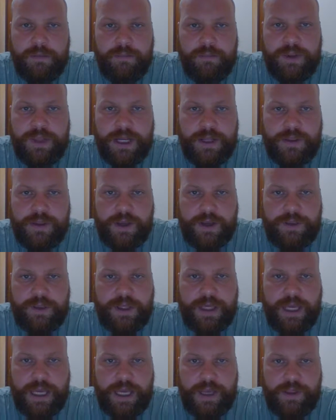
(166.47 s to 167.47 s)
But that's not the
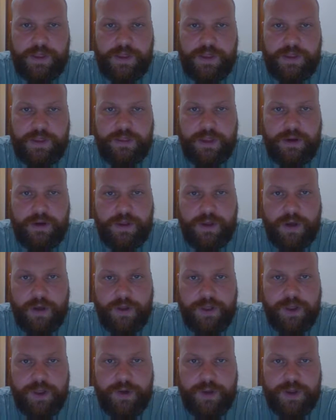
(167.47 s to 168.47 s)
case. There's
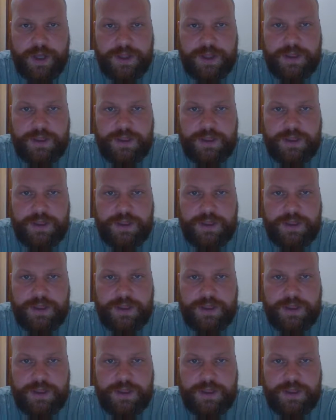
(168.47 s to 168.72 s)
also such